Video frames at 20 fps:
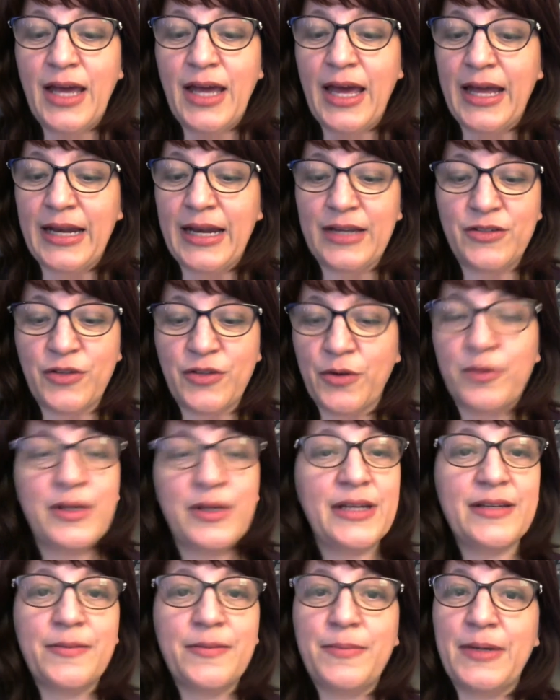And I don't
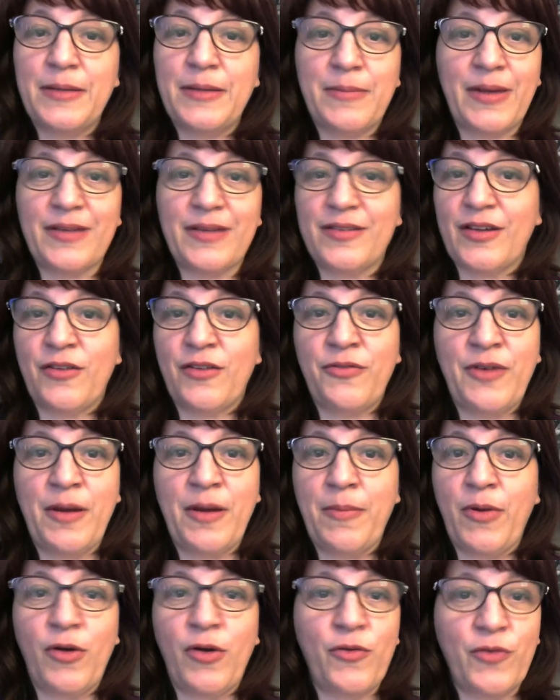need to beat myself
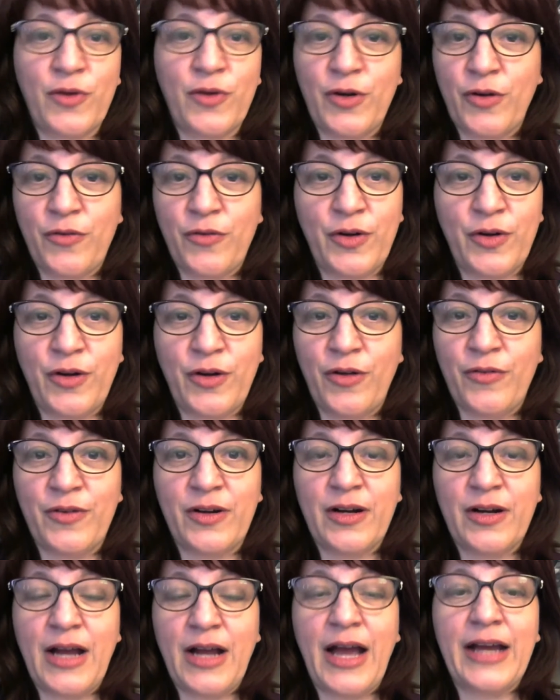up over and over and
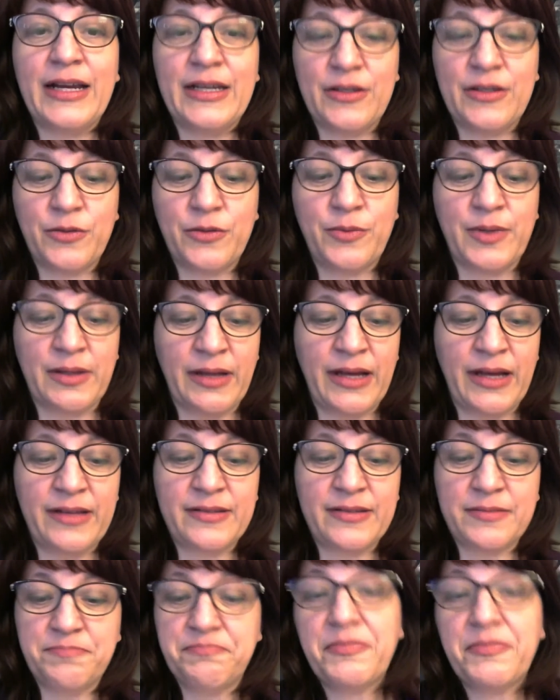over. I need to
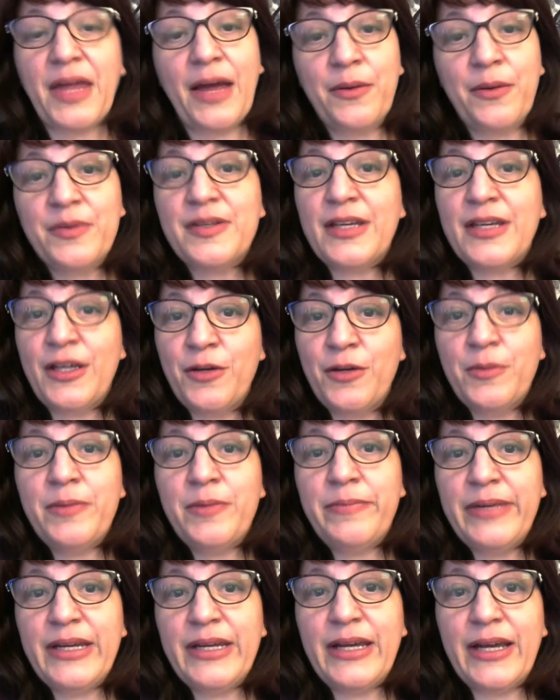realize I was a
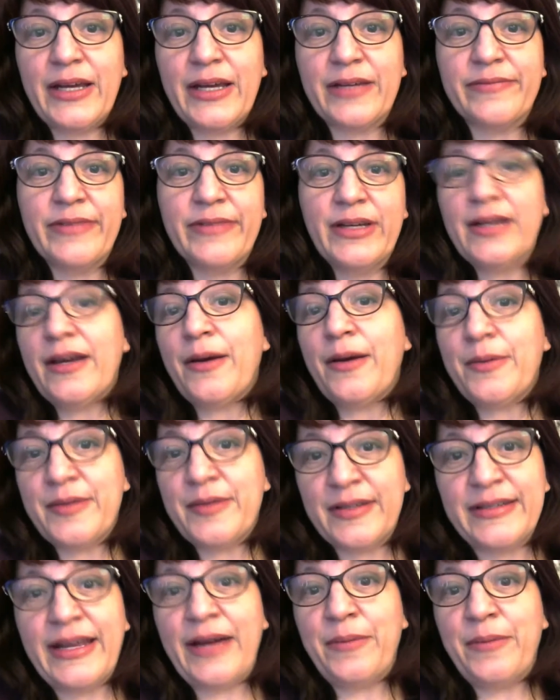human being. I was
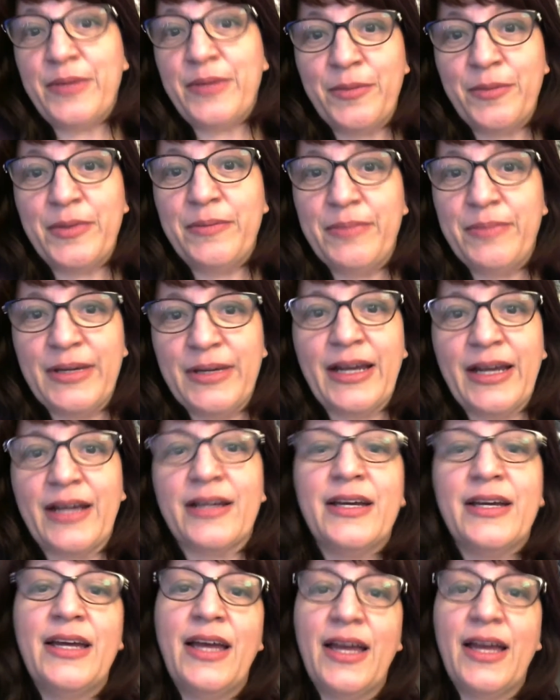a damn human being,
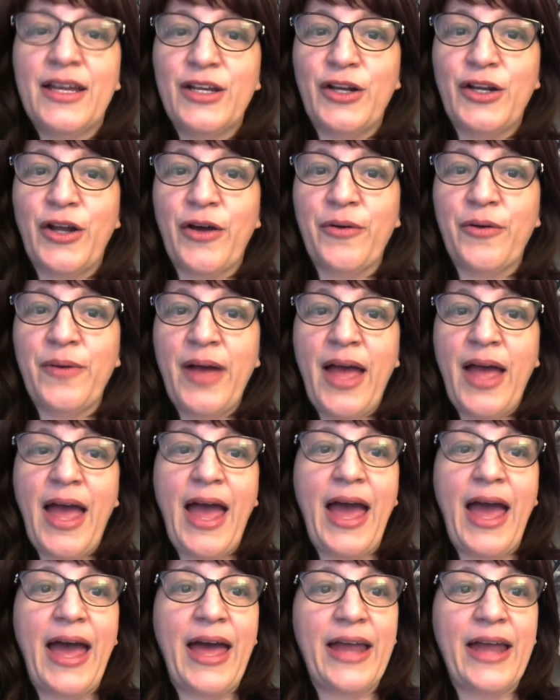and
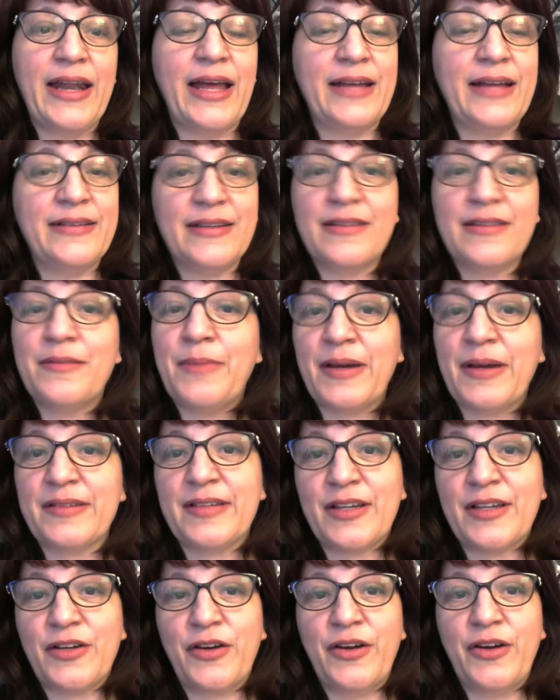I did the best
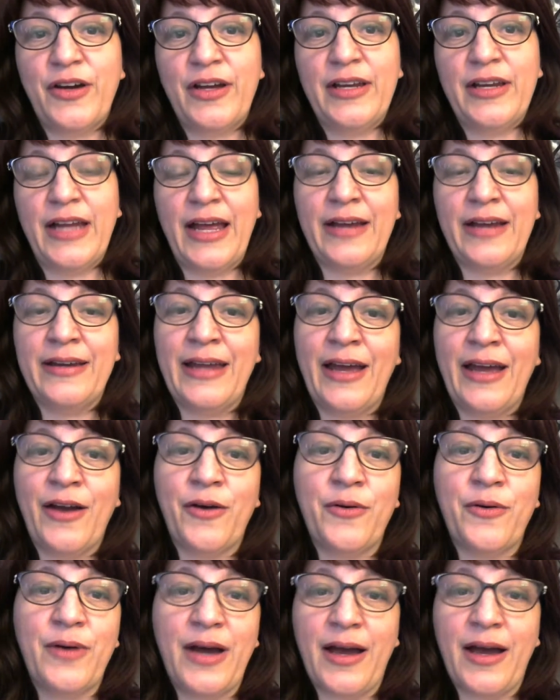I could. And
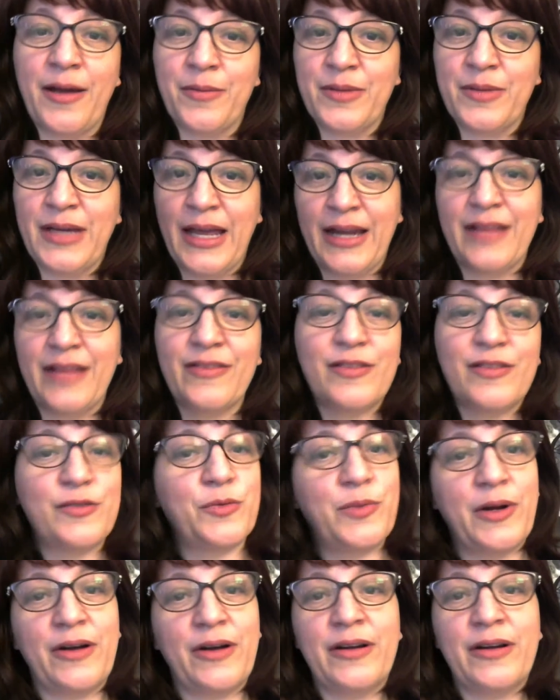now I'm getting this
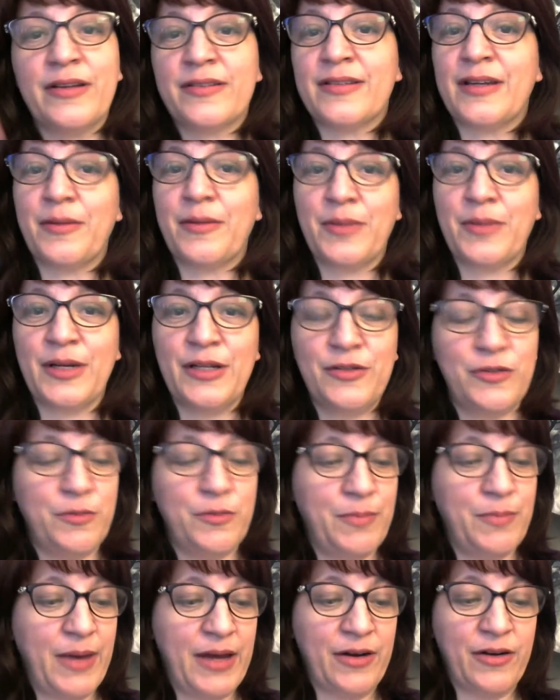awareness and I'm going to do
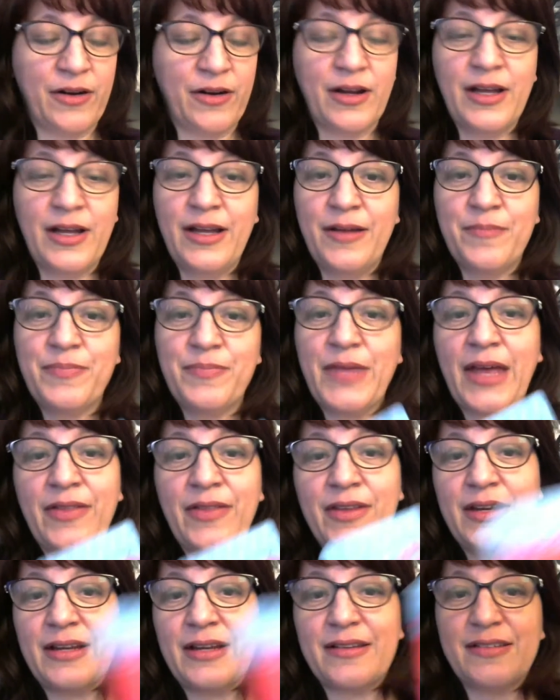better. And
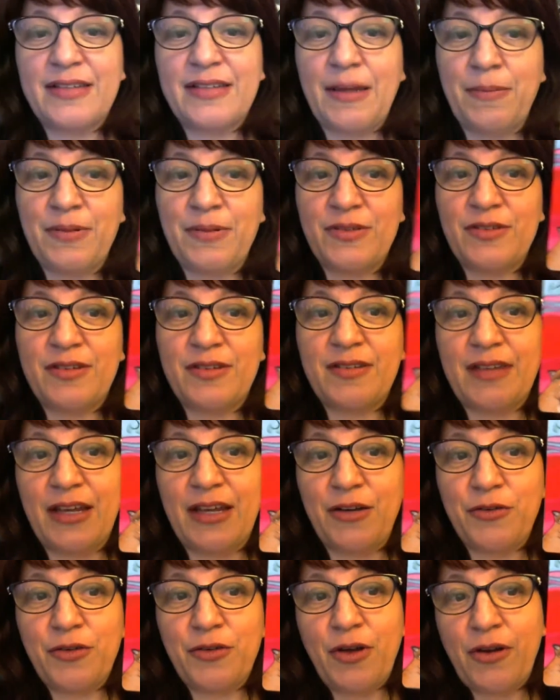the next step is to say
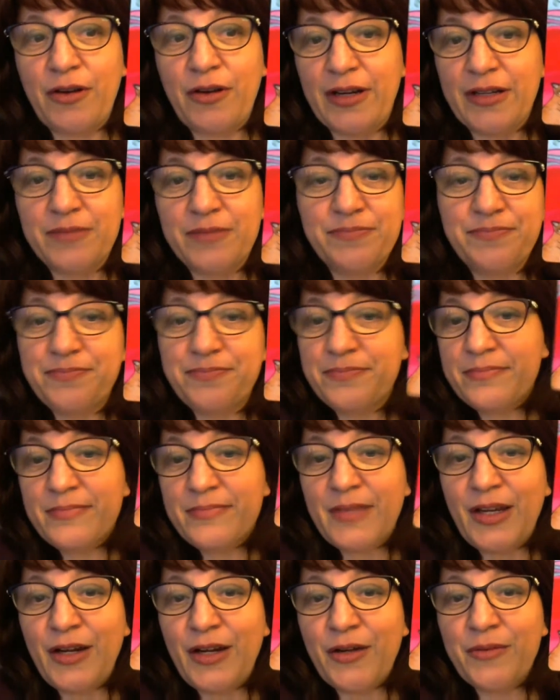you're sorry.
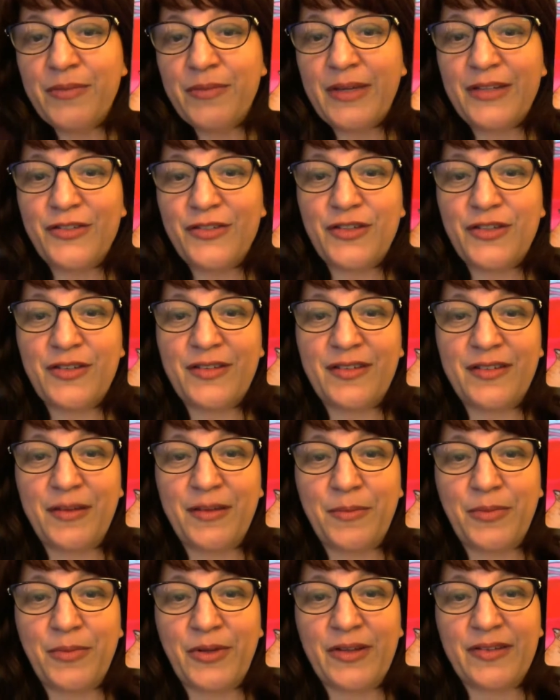It's just as
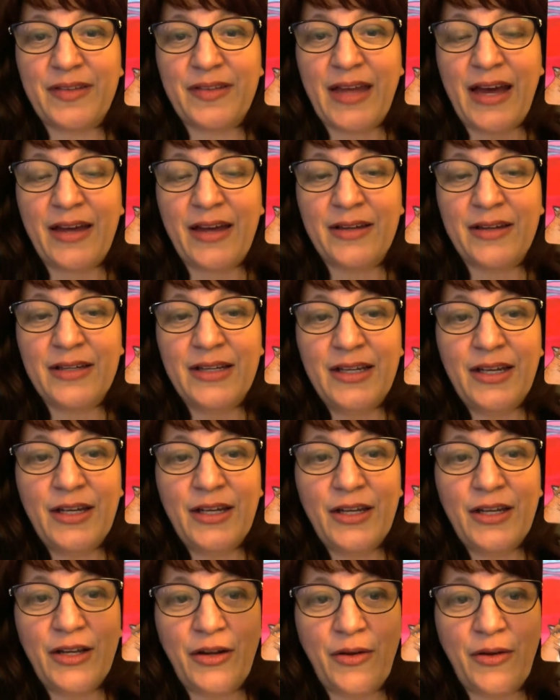simple as that.
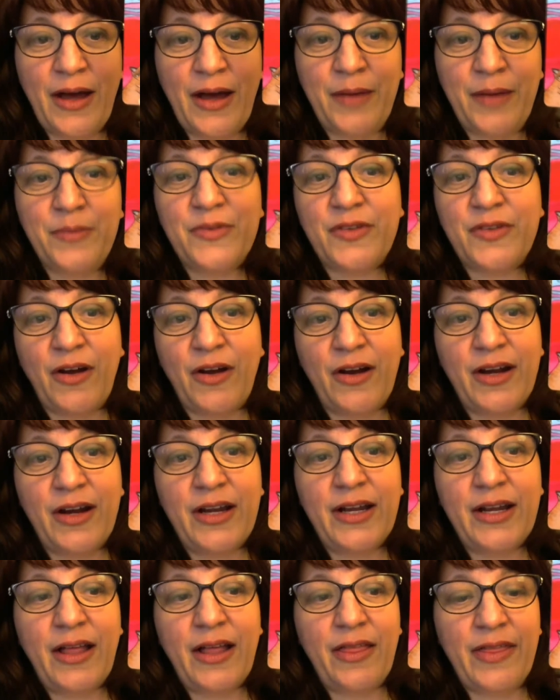I'm
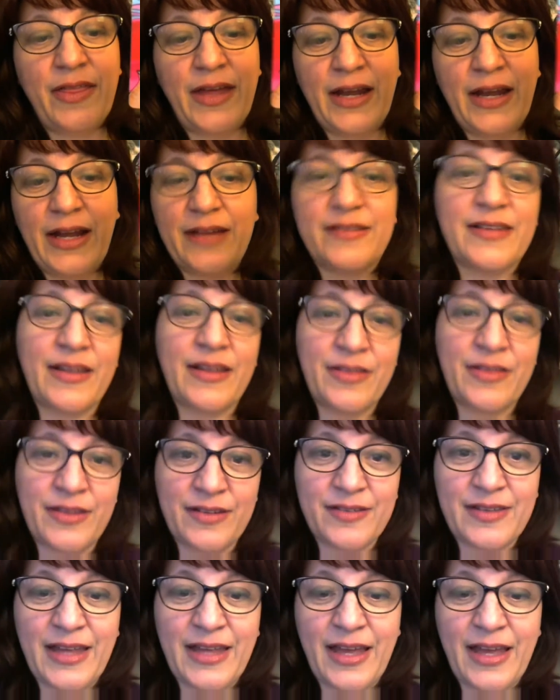sorry that I said
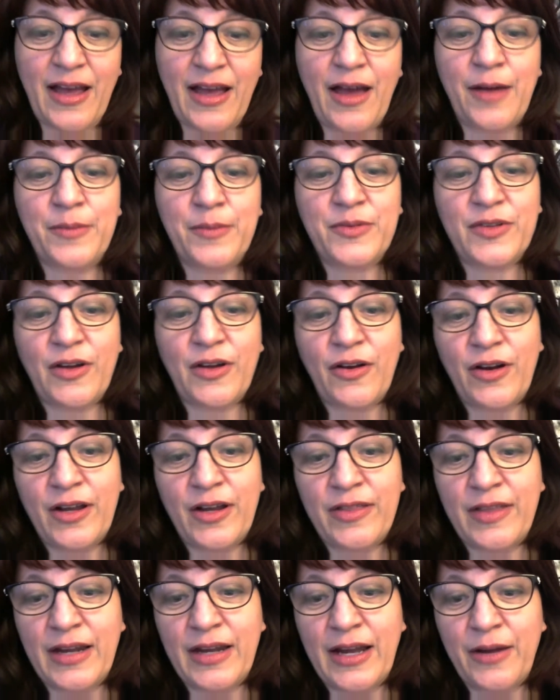this thing. I'm sorry
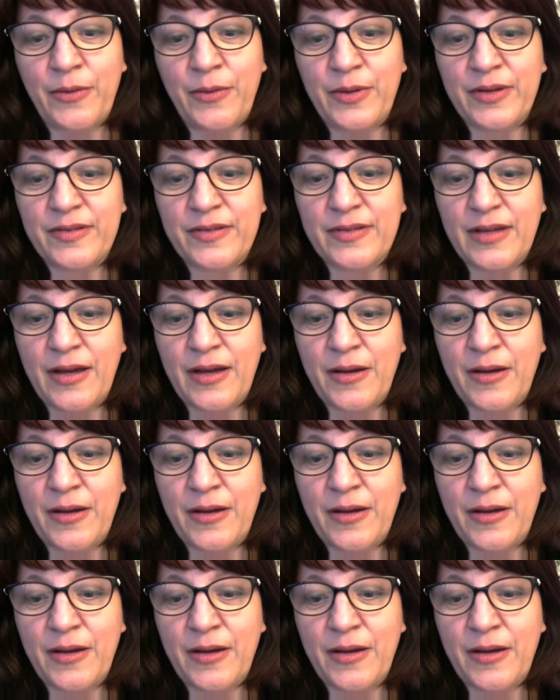that I was